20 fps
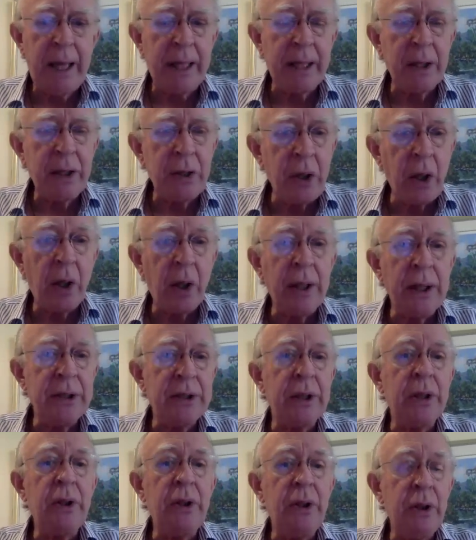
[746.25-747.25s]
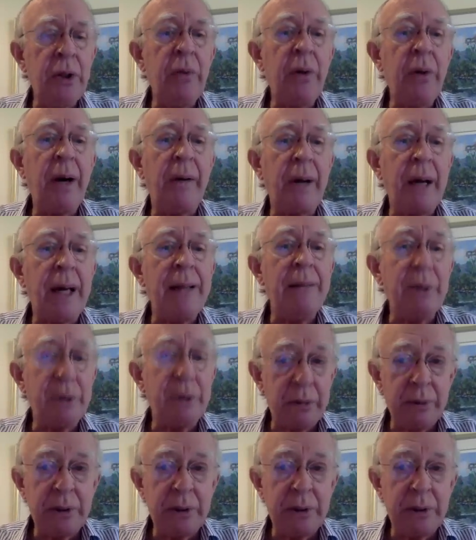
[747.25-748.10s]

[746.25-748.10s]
and a knowledge that you are able